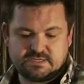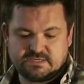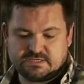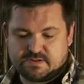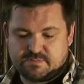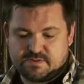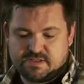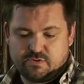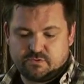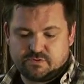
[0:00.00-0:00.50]
this
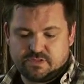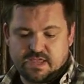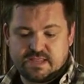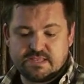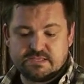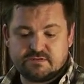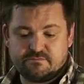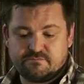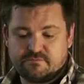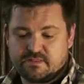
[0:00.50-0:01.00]
kind of thing called
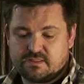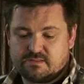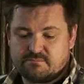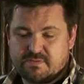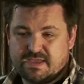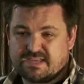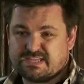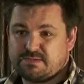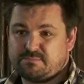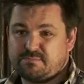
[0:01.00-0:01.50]
Interfit that
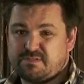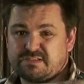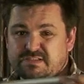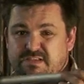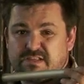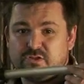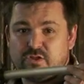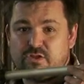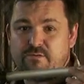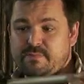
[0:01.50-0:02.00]
makes this, but there's
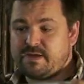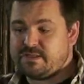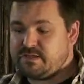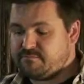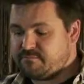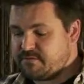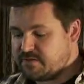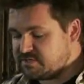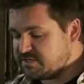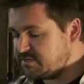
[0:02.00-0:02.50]
a lot of
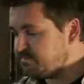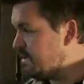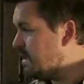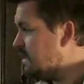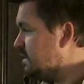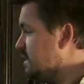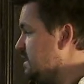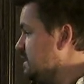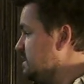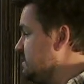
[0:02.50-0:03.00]
manufacturers
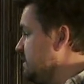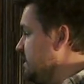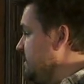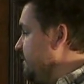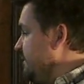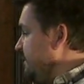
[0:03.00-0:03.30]
make these.